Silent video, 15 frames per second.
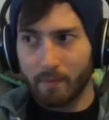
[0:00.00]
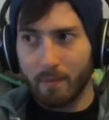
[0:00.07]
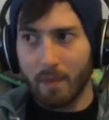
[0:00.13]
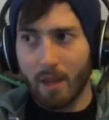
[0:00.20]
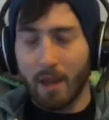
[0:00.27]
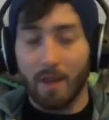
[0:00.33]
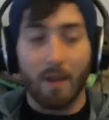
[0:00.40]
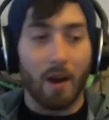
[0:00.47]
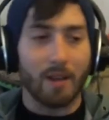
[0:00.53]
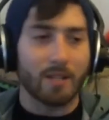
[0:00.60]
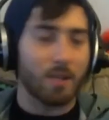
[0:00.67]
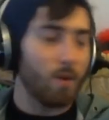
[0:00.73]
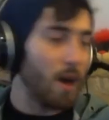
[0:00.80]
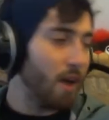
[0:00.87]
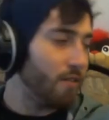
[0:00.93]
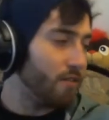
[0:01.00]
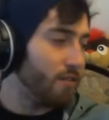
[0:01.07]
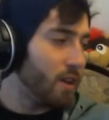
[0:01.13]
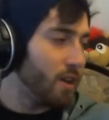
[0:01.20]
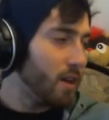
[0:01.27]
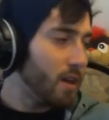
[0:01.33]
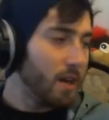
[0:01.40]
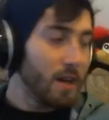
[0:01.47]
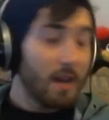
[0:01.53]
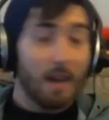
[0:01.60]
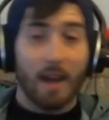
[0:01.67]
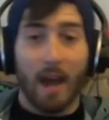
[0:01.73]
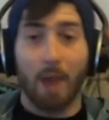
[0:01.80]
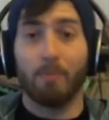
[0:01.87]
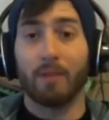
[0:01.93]
and that I still have
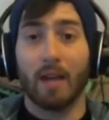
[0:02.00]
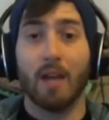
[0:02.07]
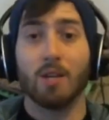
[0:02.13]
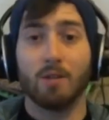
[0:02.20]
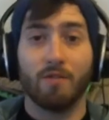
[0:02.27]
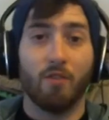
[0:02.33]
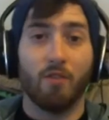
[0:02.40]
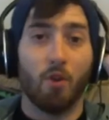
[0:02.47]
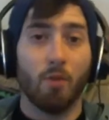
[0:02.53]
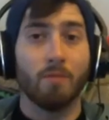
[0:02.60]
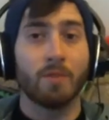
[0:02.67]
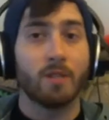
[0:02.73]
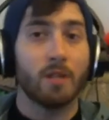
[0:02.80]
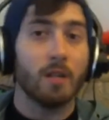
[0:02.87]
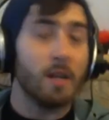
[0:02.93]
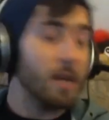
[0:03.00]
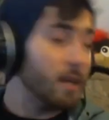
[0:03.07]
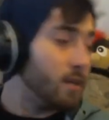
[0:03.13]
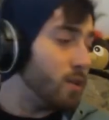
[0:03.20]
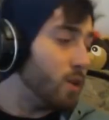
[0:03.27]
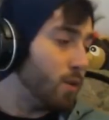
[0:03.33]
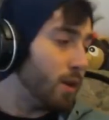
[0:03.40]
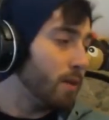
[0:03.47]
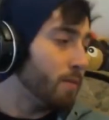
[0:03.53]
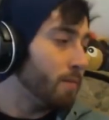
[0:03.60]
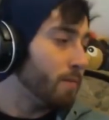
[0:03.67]
application forms that need doing,